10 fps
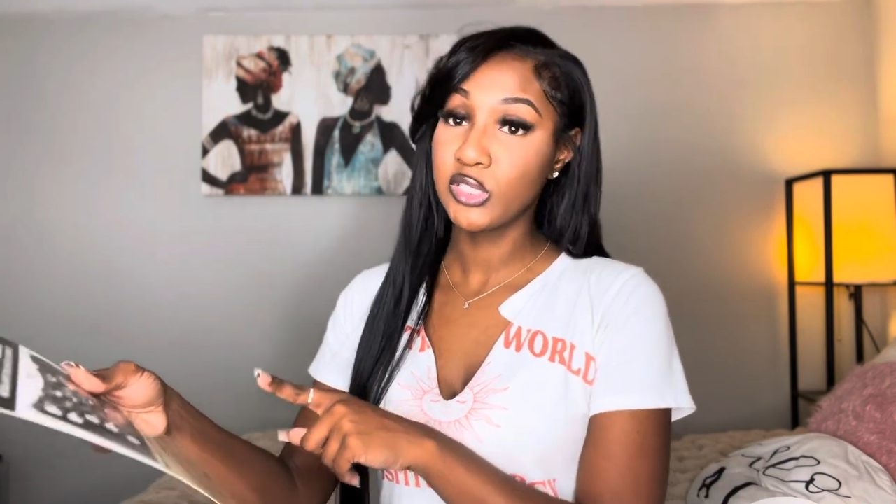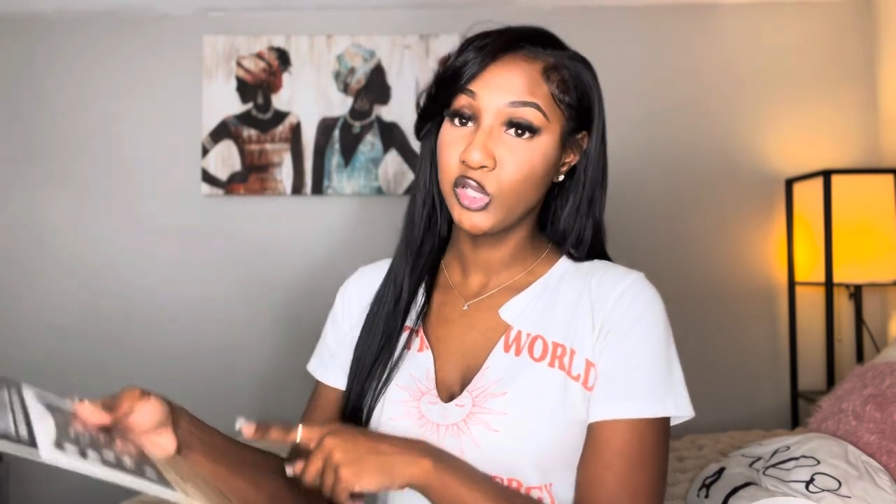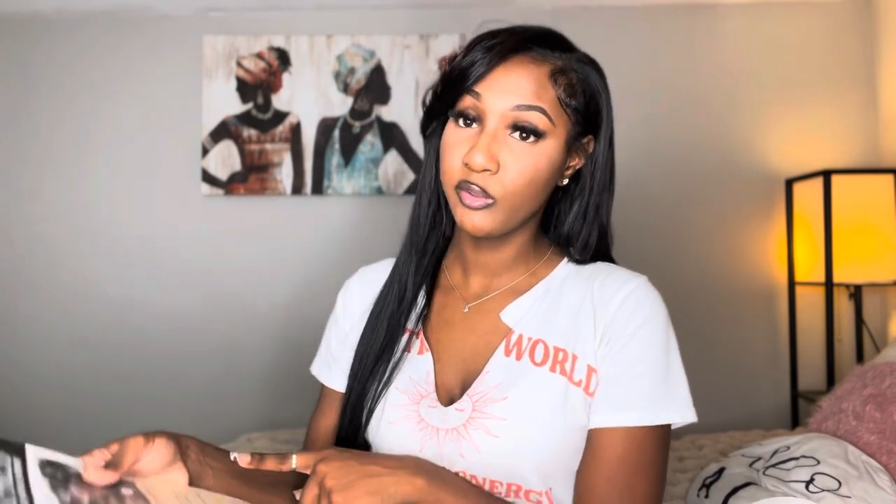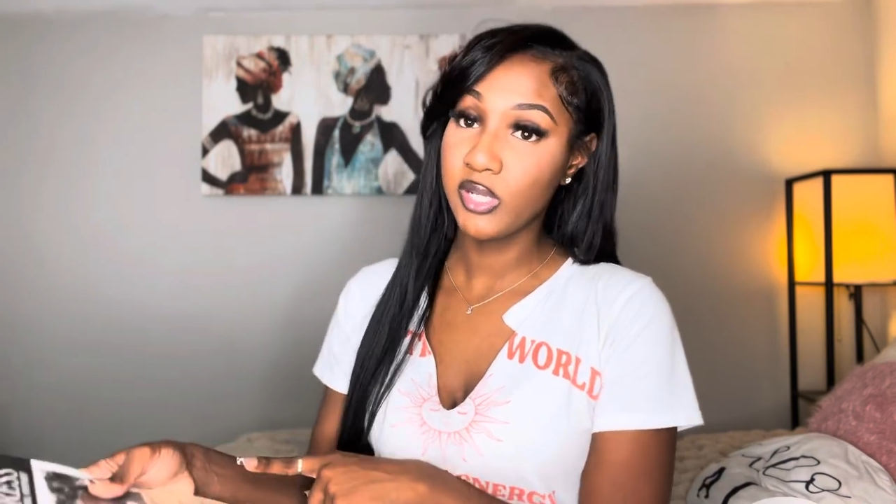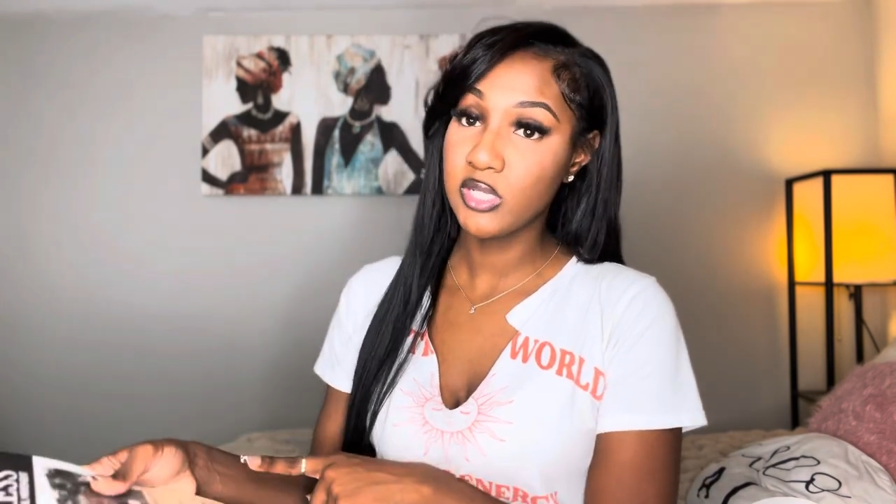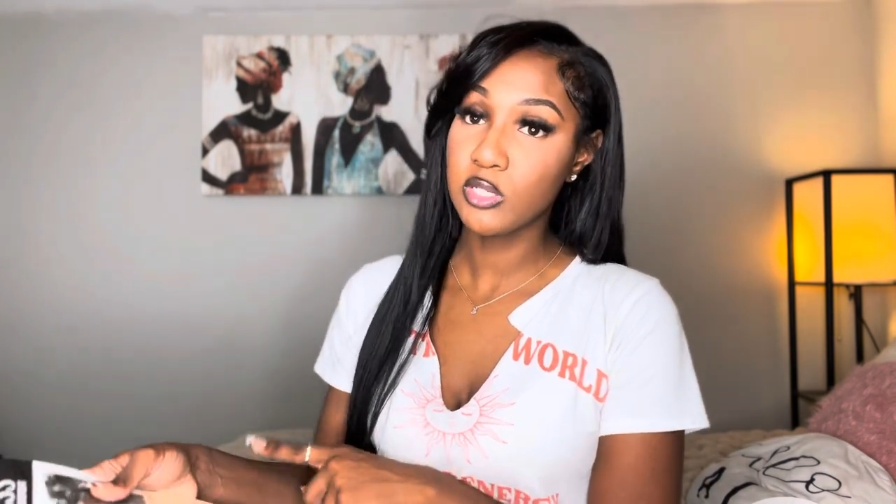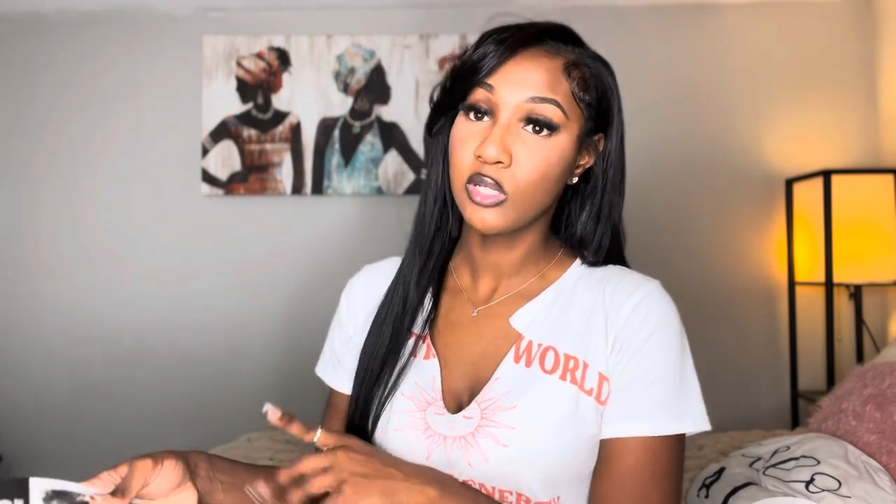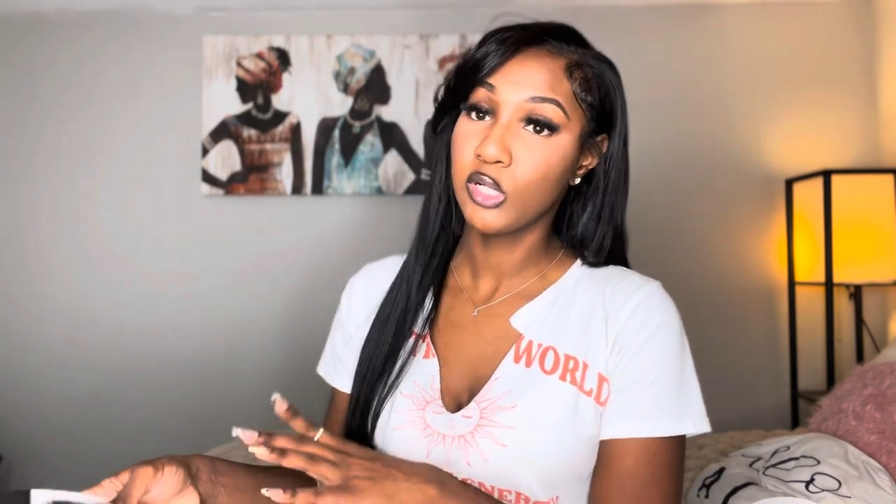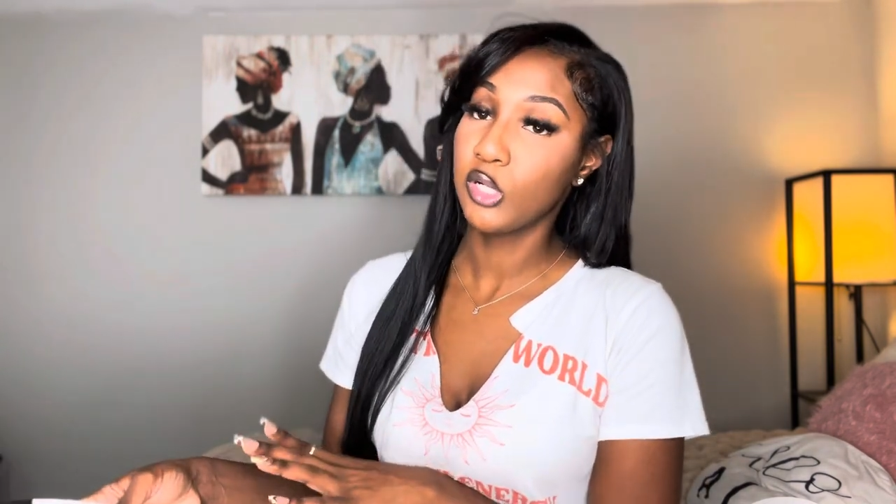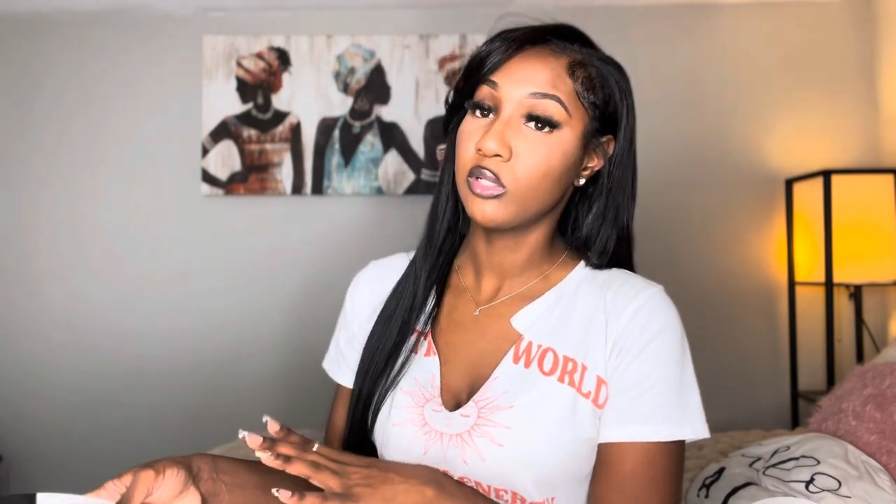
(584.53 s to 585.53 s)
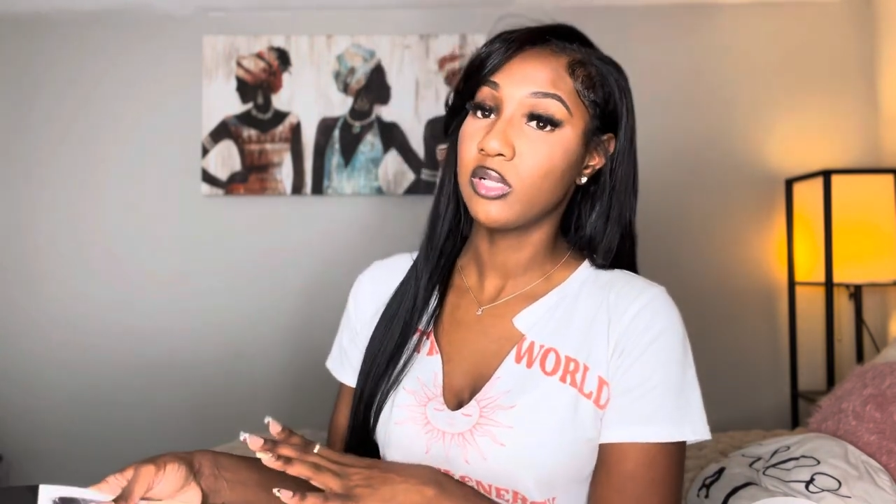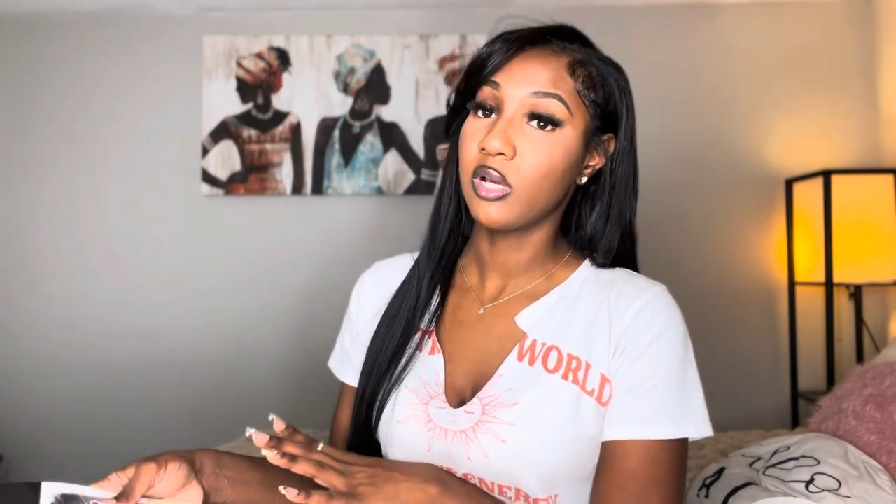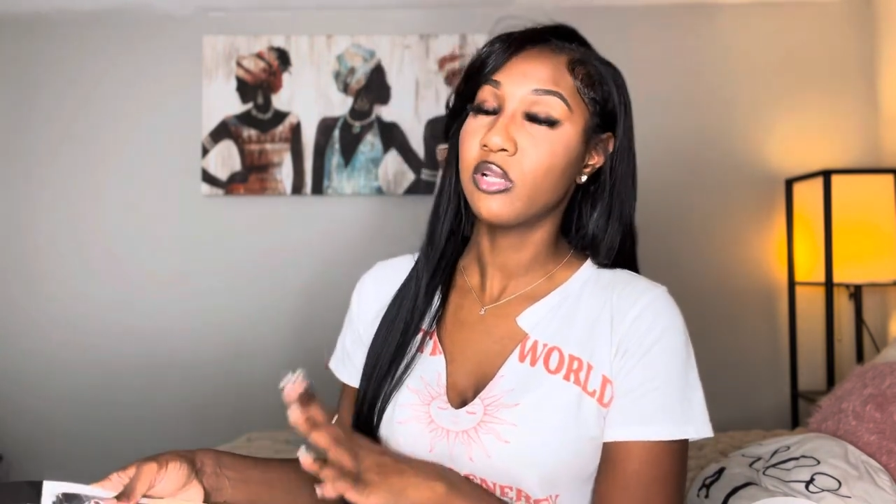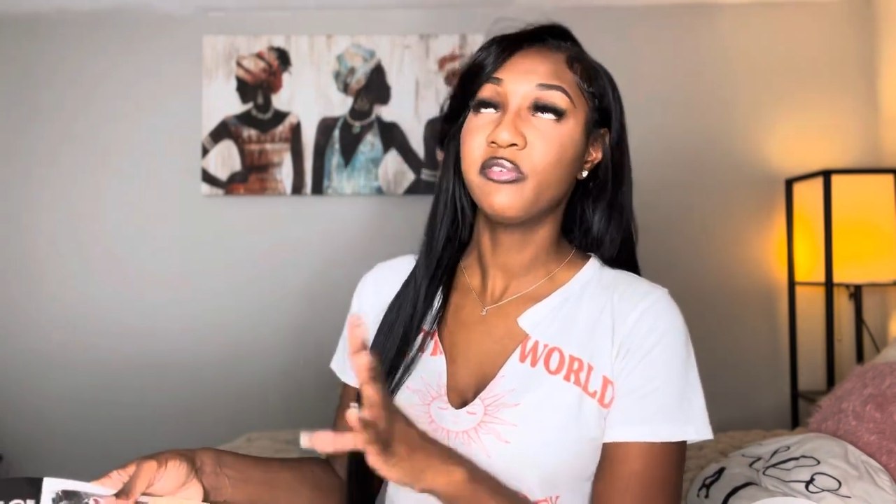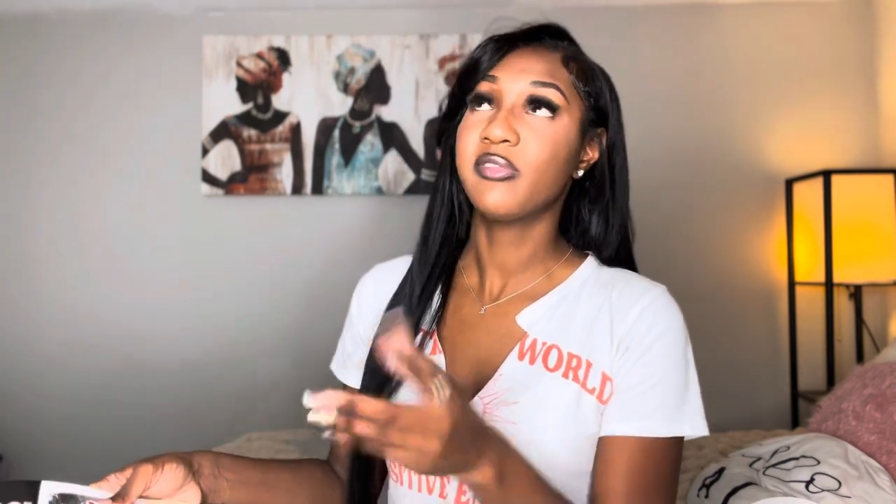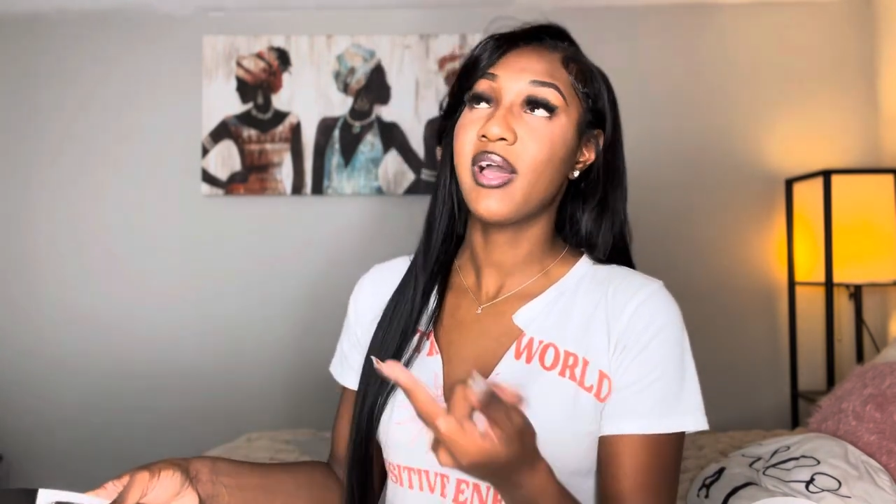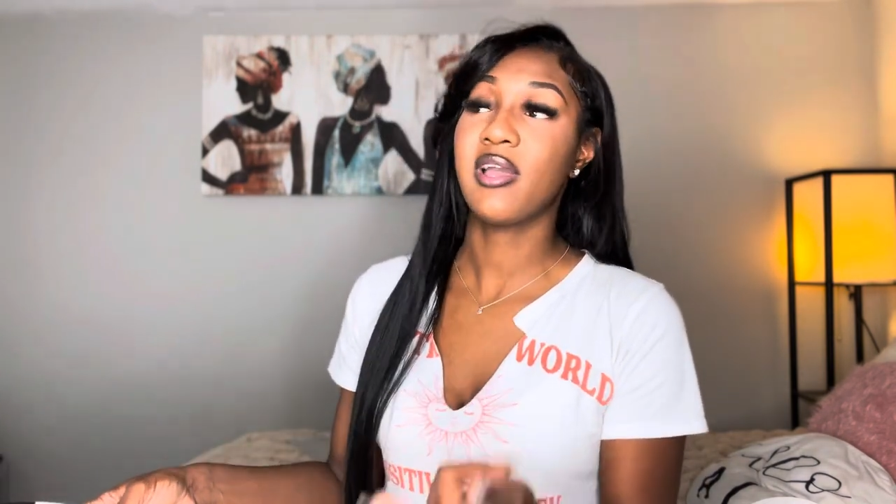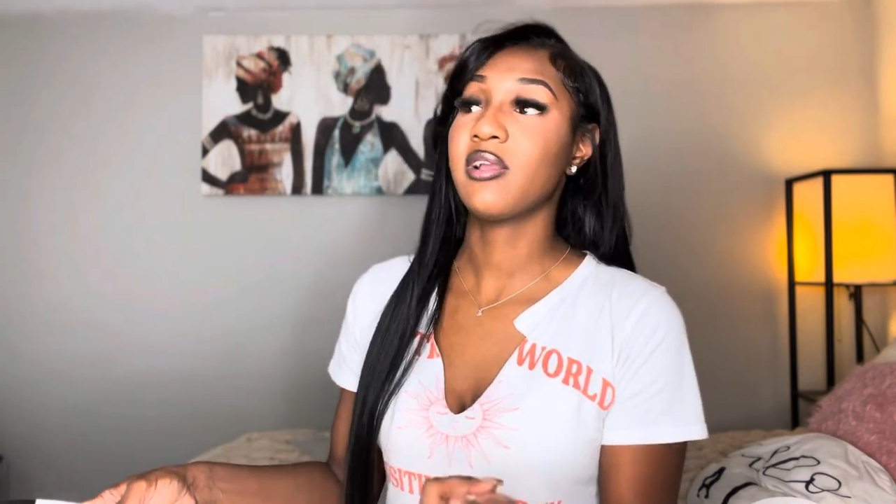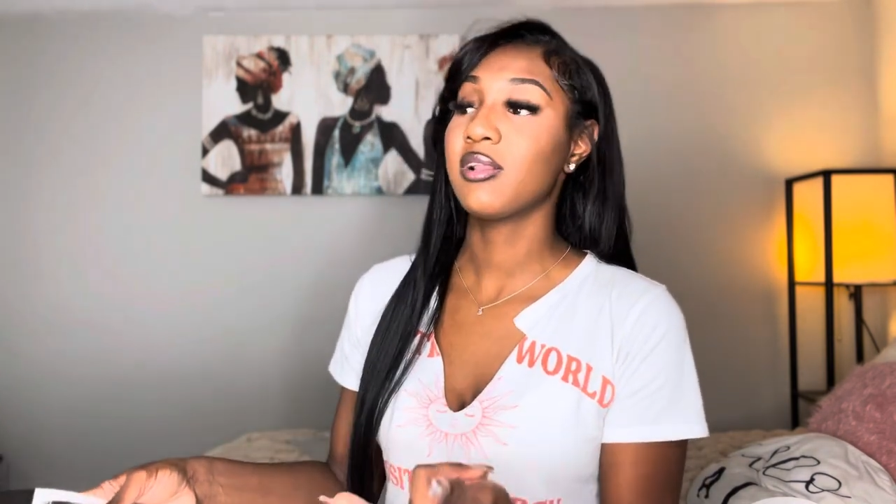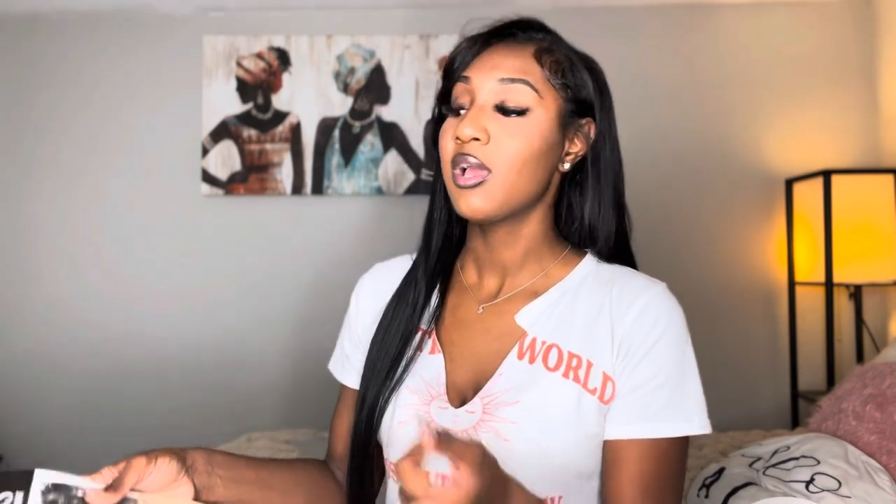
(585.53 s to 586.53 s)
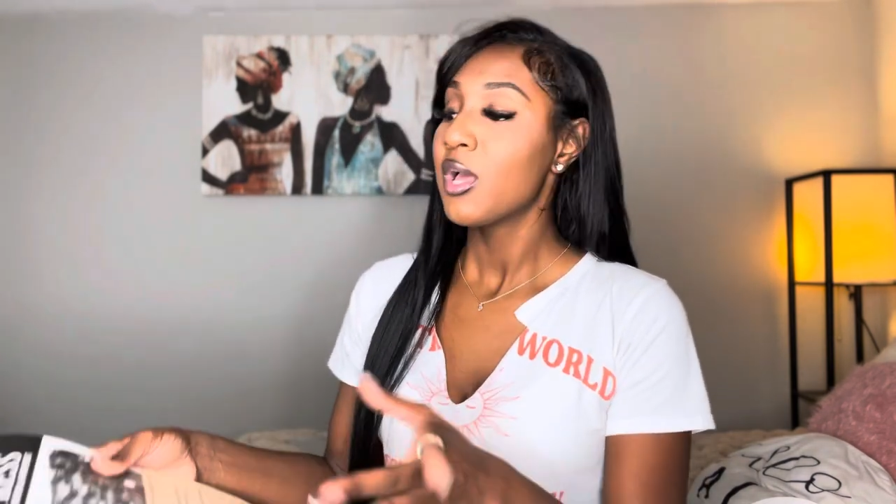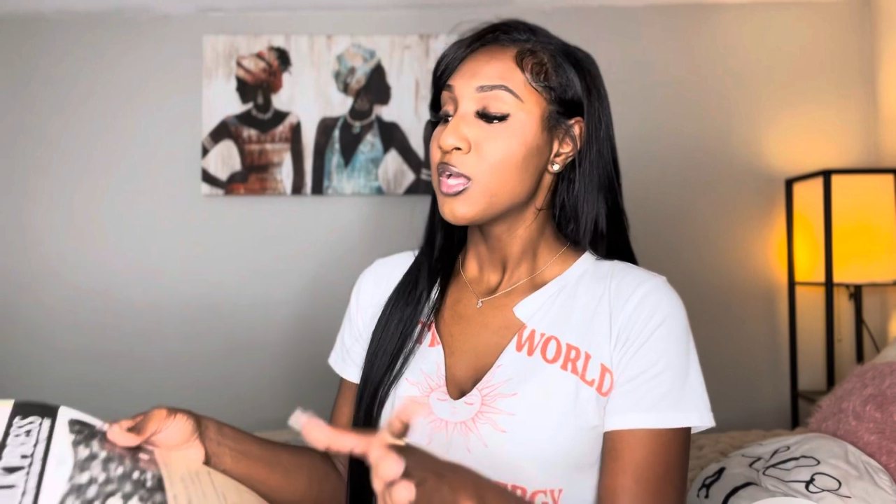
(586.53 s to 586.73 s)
degrees on a curling, on a flat iron.